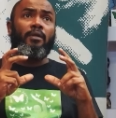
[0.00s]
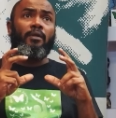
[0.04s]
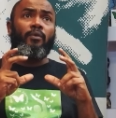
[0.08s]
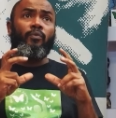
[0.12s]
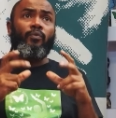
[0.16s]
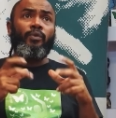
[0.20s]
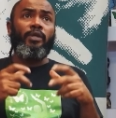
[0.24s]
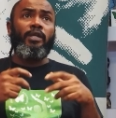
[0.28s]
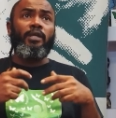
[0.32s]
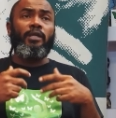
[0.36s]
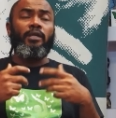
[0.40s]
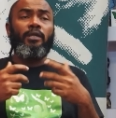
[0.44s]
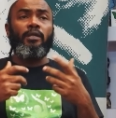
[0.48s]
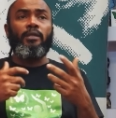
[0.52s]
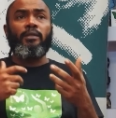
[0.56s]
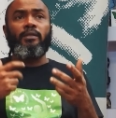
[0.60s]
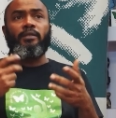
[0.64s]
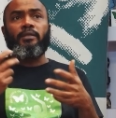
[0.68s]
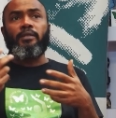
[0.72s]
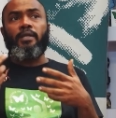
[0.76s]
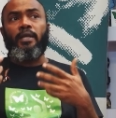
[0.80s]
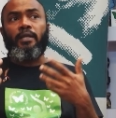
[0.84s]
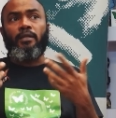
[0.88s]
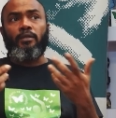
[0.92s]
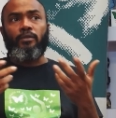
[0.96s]
We
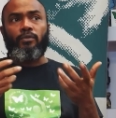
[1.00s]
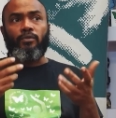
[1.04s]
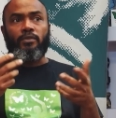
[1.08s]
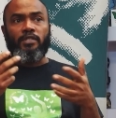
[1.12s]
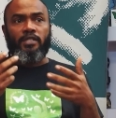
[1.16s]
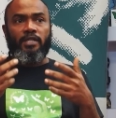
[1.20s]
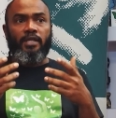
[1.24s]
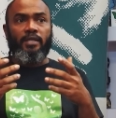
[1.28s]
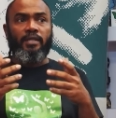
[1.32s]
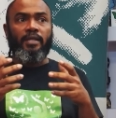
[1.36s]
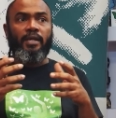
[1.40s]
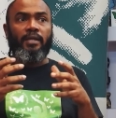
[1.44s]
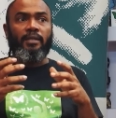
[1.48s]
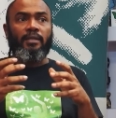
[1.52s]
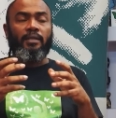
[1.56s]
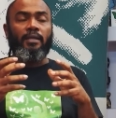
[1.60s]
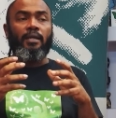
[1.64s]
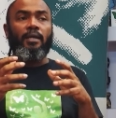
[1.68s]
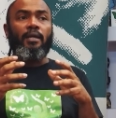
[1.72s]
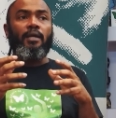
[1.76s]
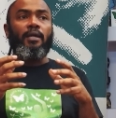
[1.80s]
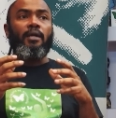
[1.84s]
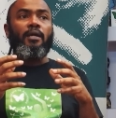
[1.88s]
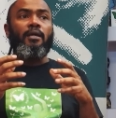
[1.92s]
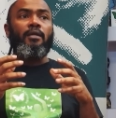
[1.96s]
tend to say that
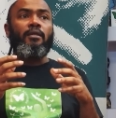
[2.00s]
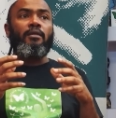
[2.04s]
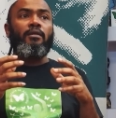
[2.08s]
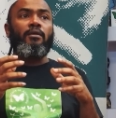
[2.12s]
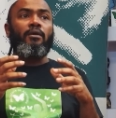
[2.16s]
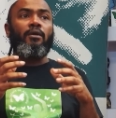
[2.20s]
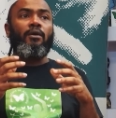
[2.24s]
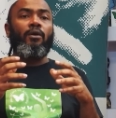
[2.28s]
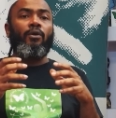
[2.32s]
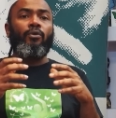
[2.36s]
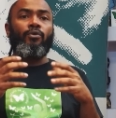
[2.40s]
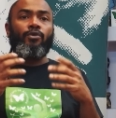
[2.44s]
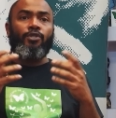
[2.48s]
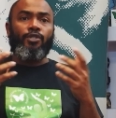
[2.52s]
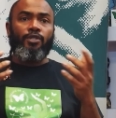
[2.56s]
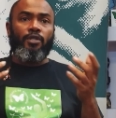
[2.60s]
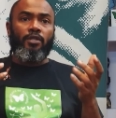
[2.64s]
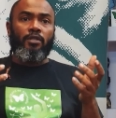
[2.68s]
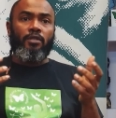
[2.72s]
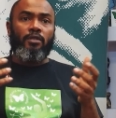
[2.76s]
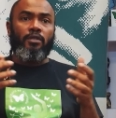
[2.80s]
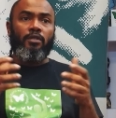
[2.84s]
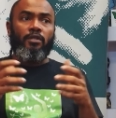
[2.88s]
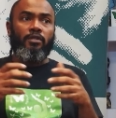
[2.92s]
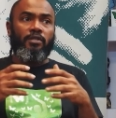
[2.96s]
the
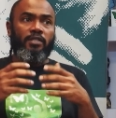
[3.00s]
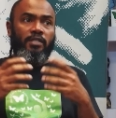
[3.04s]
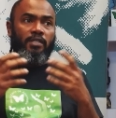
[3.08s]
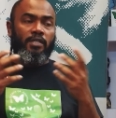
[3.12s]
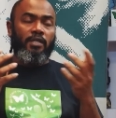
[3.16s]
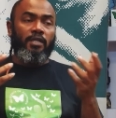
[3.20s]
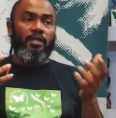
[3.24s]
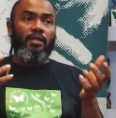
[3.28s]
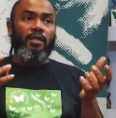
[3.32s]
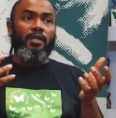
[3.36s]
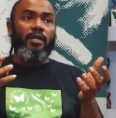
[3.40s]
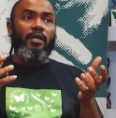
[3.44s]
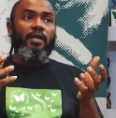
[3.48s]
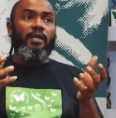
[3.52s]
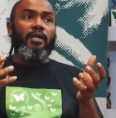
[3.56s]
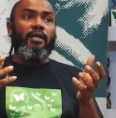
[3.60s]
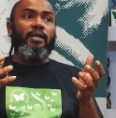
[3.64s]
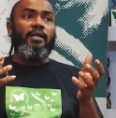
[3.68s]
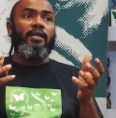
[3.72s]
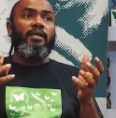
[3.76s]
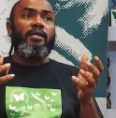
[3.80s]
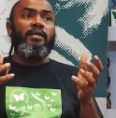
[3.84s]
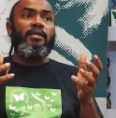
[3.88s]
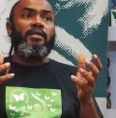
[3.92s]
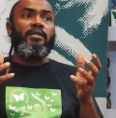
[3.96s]
ocean, the sea,
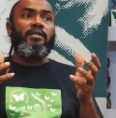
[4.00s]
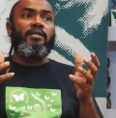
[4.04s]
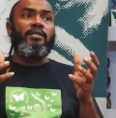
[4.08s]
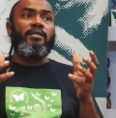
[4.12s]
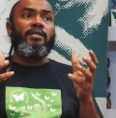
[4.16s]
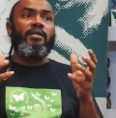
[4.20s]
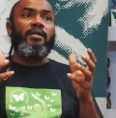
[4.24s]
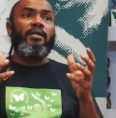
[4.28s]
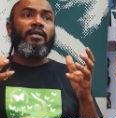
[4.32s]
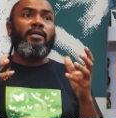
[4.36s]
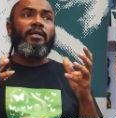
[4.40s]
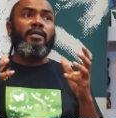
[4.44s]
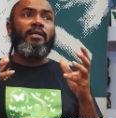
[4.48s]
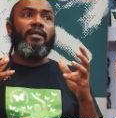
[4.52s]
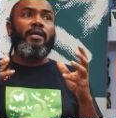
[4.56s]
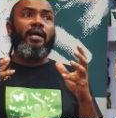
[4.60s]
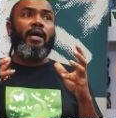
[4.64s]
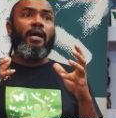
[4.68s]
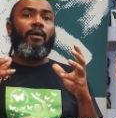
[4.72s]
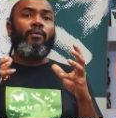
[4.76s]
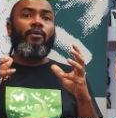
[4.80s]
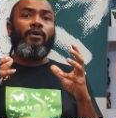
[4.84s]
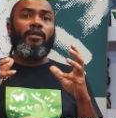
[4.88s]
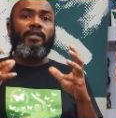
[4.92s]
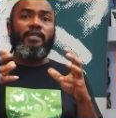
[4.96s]
is in
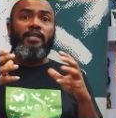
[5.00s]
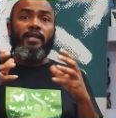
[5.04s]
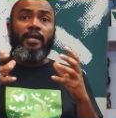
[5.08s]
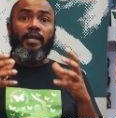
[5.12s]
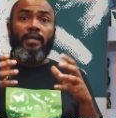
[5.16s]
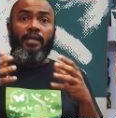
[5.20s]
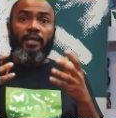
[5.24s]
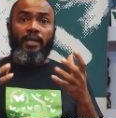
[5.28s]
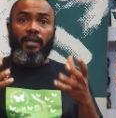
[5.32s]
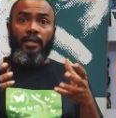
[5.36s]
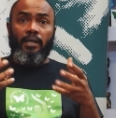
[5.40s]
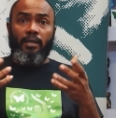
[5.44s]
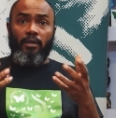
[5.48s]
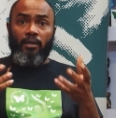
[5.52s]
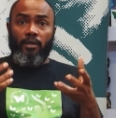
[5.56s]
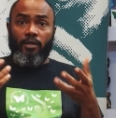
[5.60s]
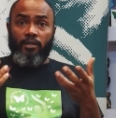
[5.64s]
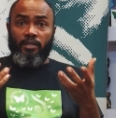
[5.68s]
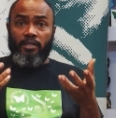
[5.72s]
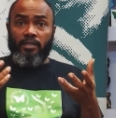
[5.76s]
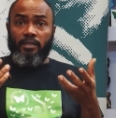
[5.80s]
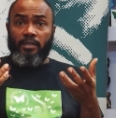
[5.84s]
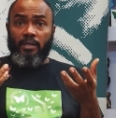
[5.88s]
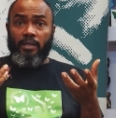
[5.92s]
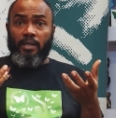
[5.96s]
our DNA,
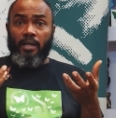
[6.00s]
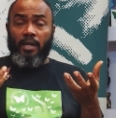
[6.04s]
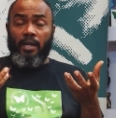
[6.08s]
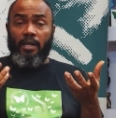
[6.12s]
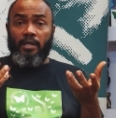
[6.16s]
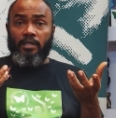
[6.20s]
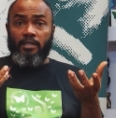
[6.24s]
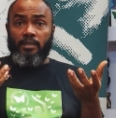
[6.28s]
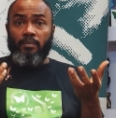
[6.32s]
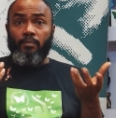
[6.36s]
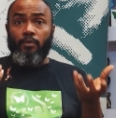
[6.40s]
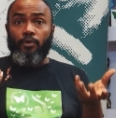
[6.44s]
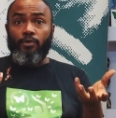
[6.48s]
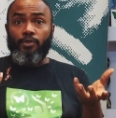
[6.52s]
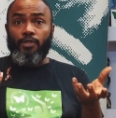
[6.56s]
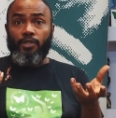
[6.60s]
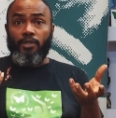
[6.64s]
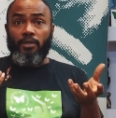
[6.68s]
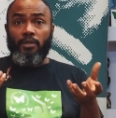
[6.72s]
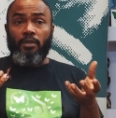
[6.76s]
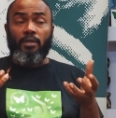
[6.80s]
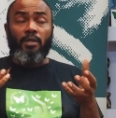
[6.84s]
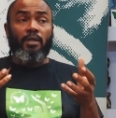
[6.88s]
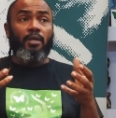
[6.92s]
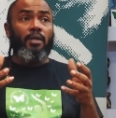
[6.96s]
us as
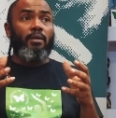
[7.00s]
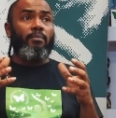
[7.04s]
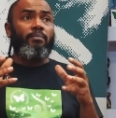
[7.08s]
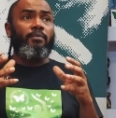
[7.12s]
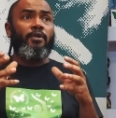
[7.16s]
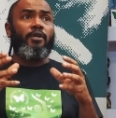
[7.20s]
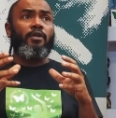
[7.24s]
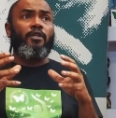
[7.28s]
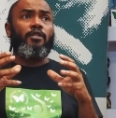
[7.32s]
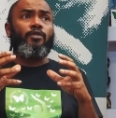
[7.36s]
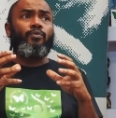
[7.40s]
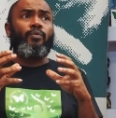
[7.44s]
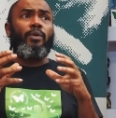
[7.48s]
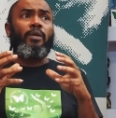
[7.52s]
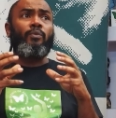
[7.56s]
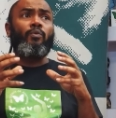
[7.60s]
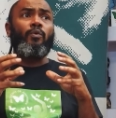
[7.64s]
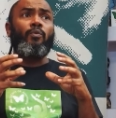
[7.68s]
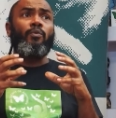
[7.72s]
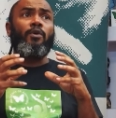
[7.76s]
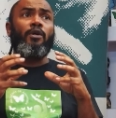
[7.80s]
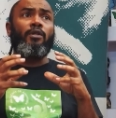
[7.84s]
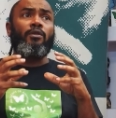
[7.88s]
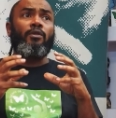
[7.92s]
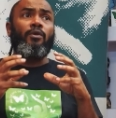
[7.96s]
Mauritians, because when we
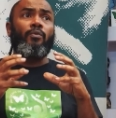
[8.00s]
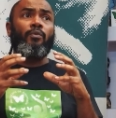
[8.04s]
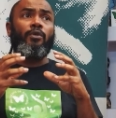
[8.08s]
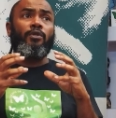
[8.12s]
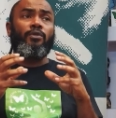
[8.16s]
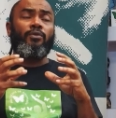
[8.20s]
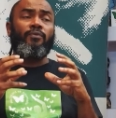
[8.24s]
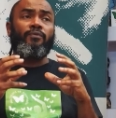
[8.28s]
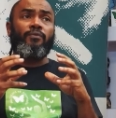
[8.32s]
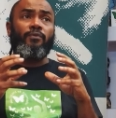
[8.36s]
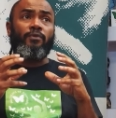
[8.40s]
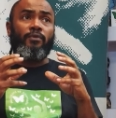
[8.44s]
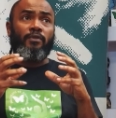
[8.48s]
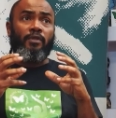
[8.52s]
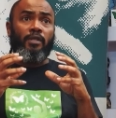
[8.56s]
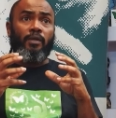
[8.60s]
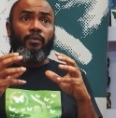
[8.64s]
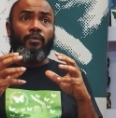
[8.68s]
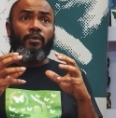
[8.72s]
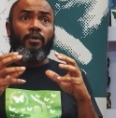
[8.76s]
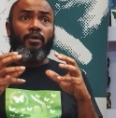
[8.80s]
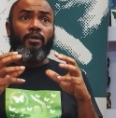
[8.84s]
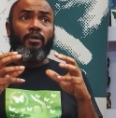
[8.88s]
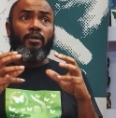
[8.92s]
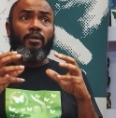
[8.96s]
were on the waterfront, there
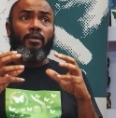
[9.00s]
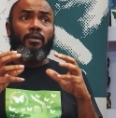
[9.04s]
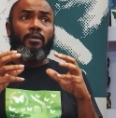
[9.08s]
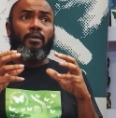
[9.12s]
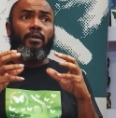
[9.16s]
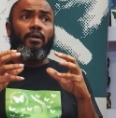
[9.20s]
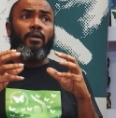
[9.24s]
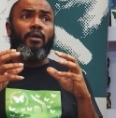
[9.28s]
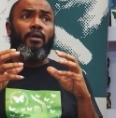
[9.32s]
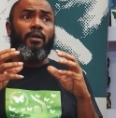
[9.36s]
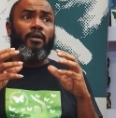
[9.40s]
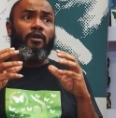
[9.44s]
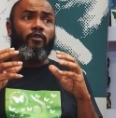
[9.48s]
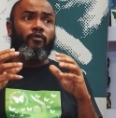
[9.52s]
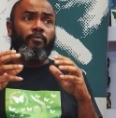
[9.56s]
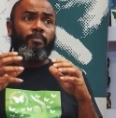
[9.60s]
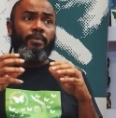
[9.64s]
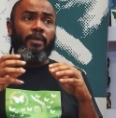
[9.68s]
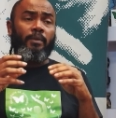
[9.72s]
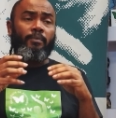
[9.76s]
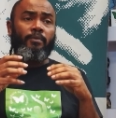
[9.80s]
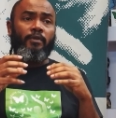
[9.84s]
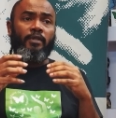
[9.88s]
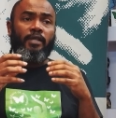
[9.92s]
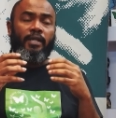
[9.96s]
were a lot of
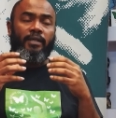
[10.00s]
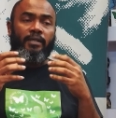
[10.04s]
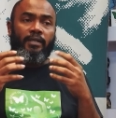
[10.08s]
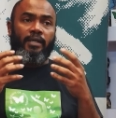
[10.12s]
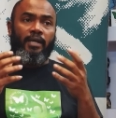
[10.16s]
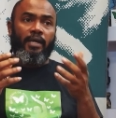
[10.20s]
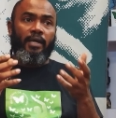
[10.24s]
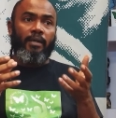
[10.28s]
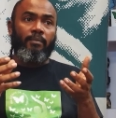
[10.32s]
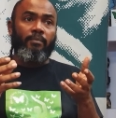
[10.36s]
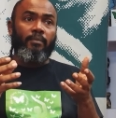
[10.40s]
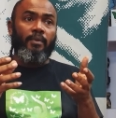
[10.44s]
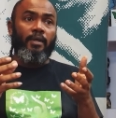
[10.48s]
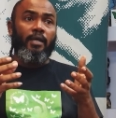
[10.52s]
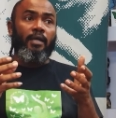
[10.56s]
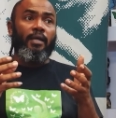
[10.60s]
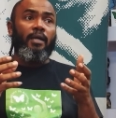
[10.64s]
people that came